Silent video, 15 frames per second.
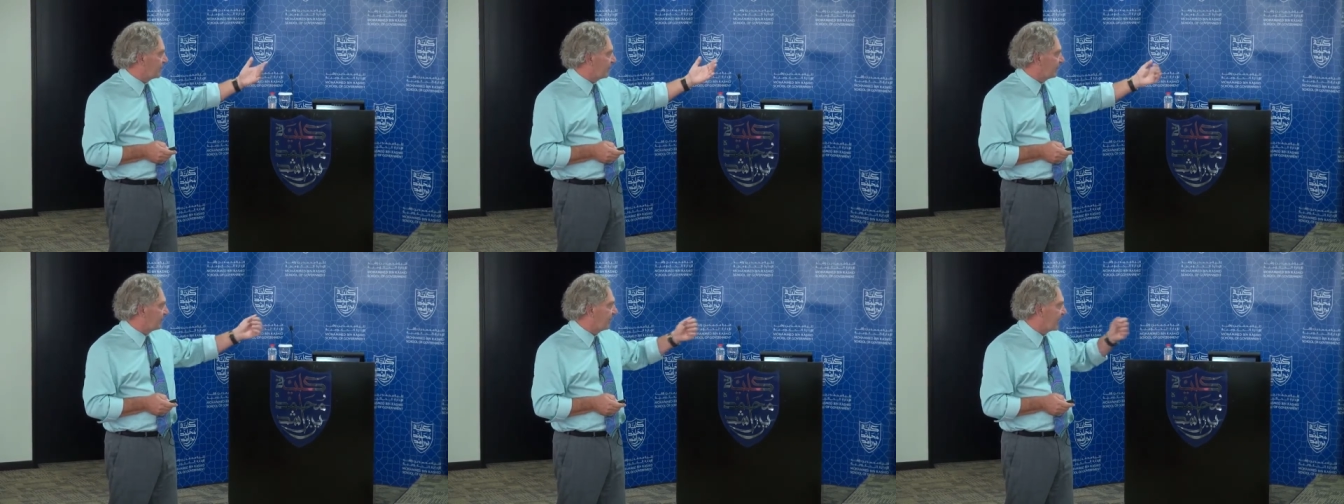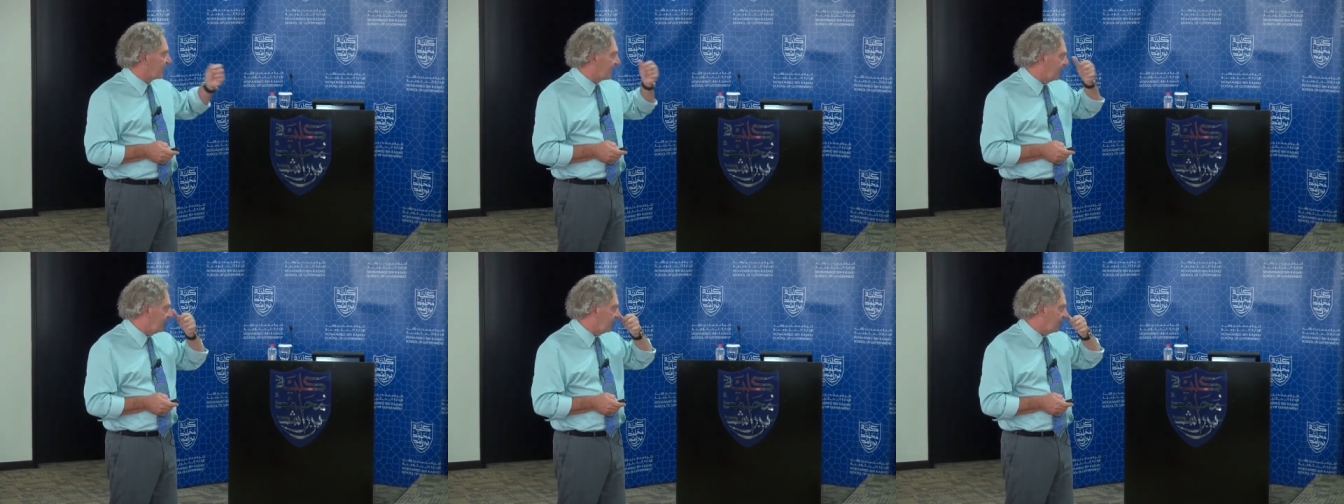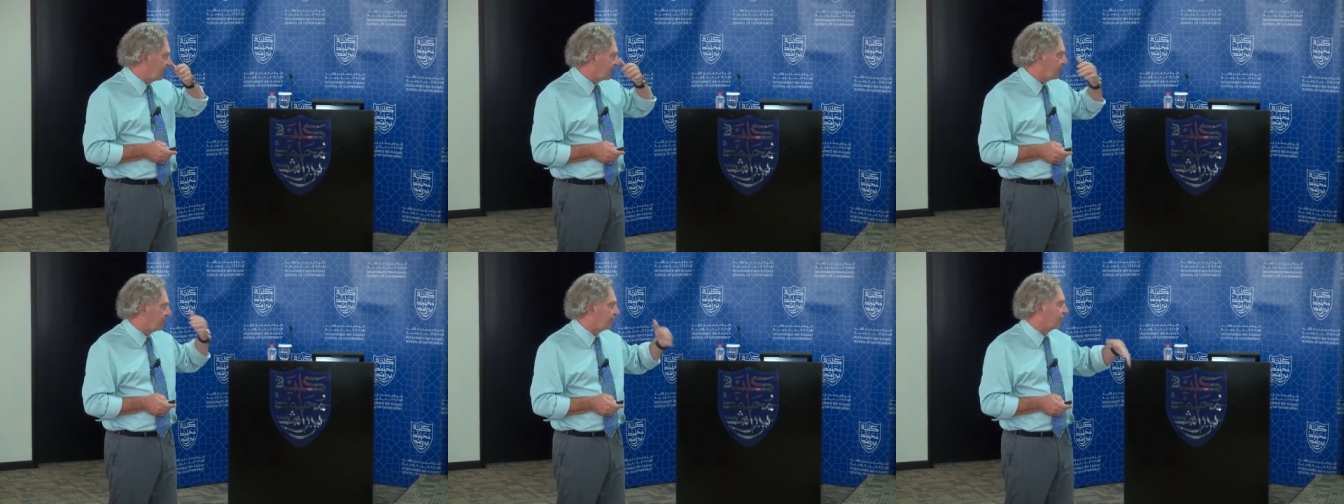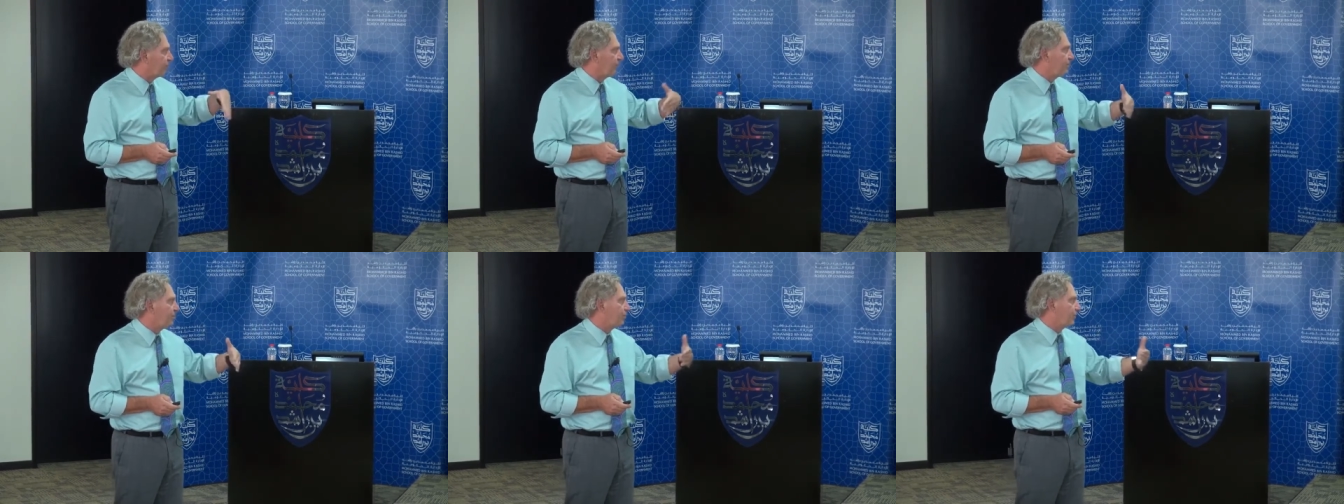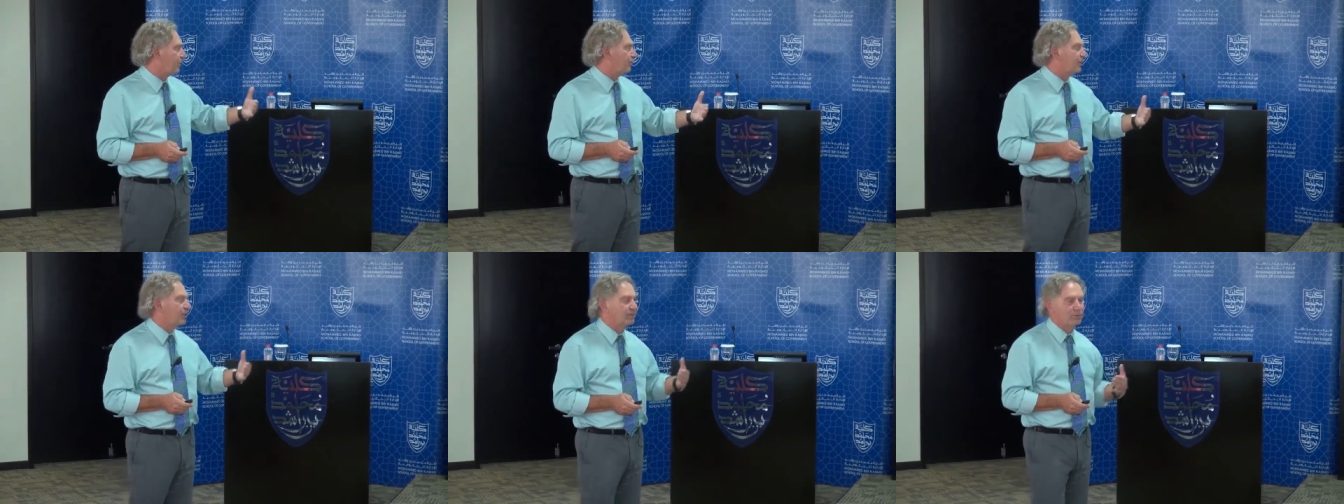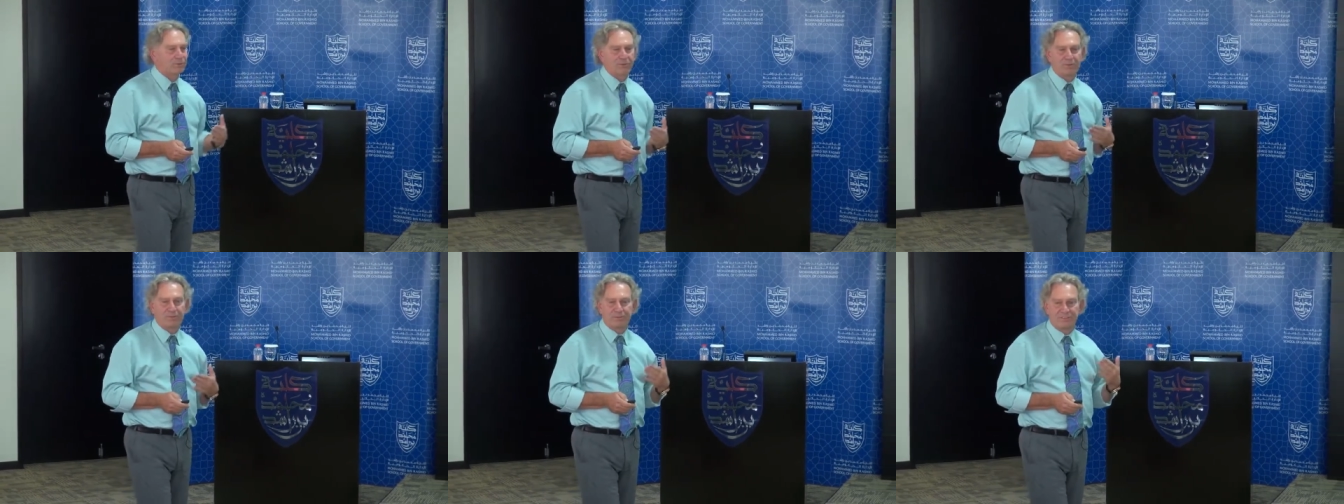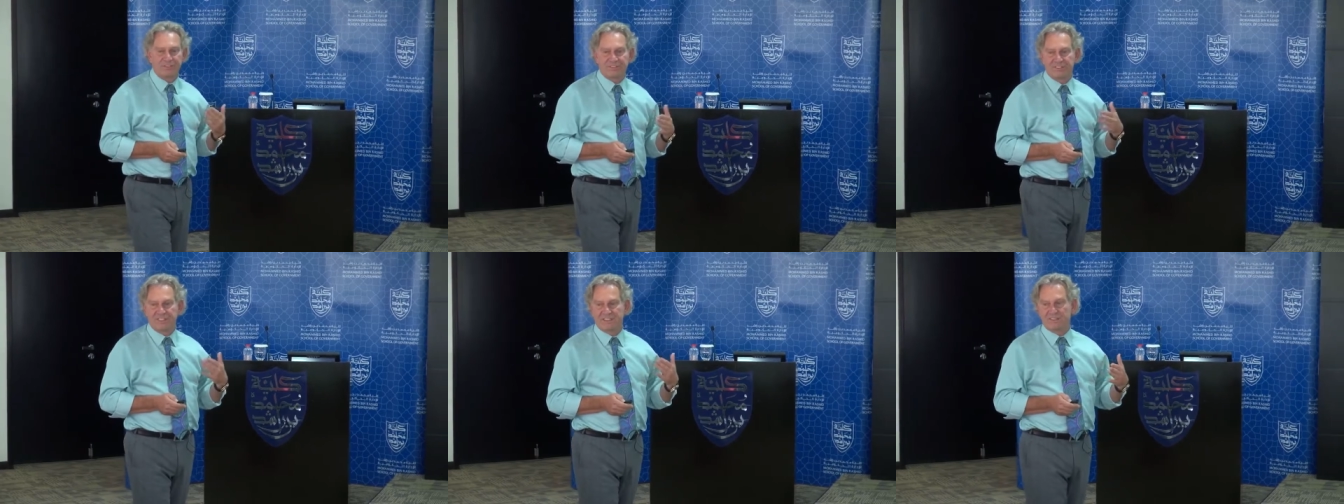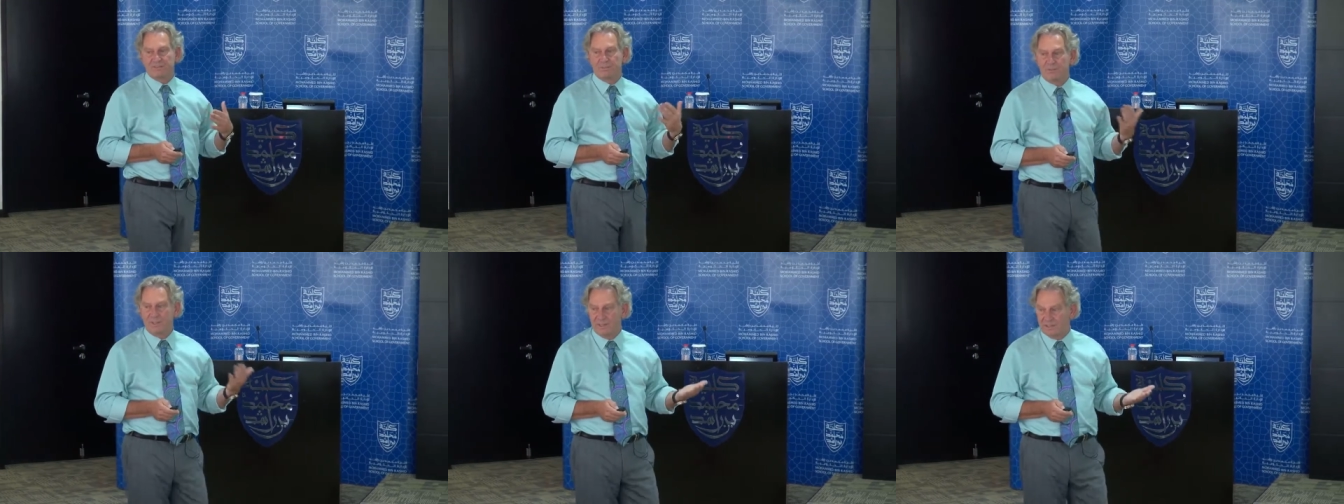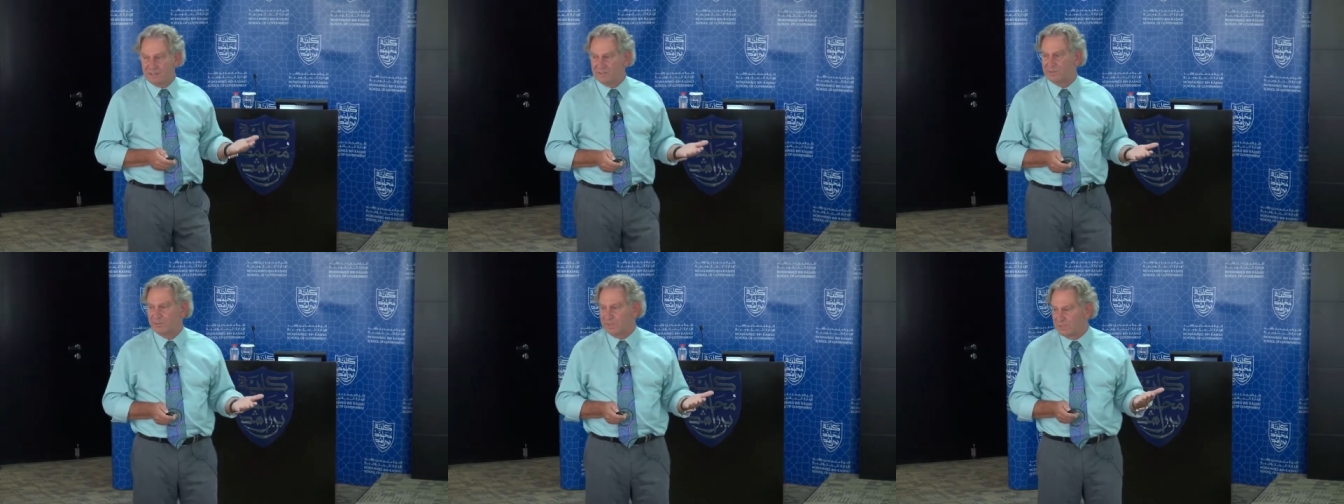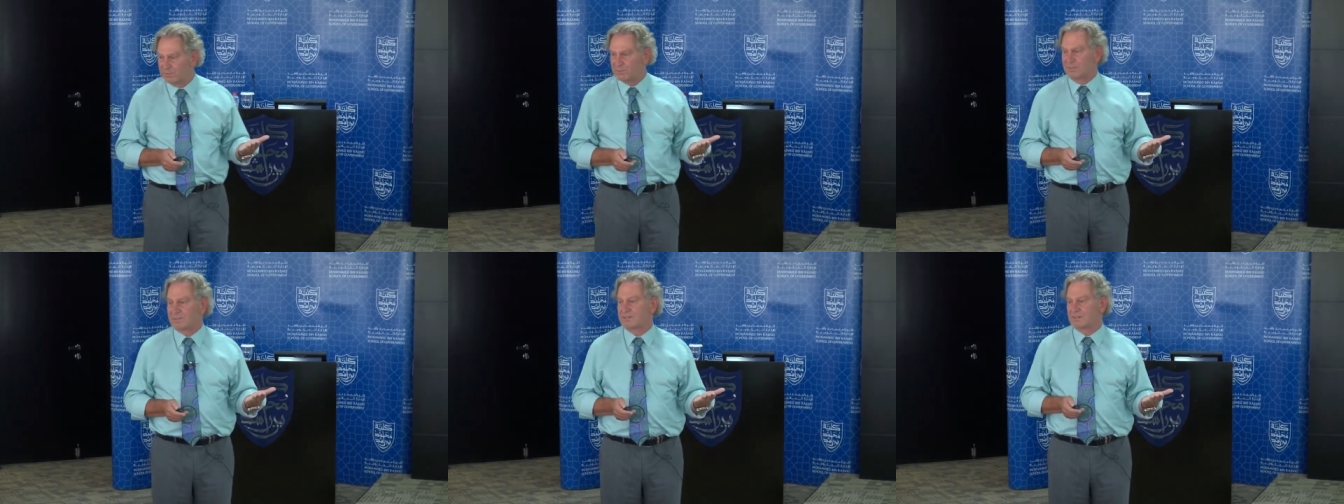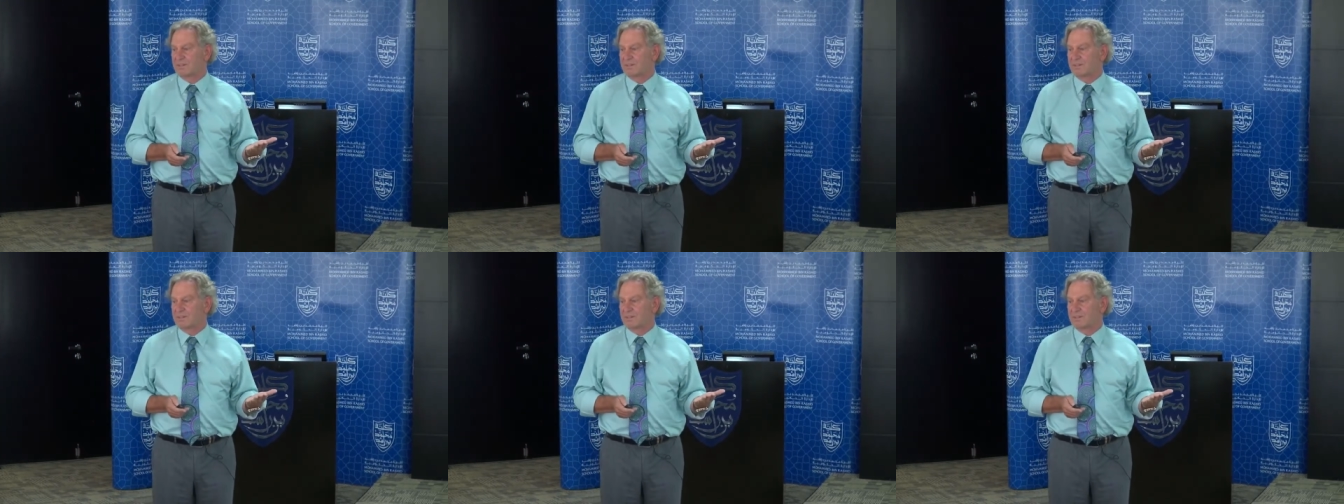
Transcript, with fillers: country like India, going from one point one to one point six billion people,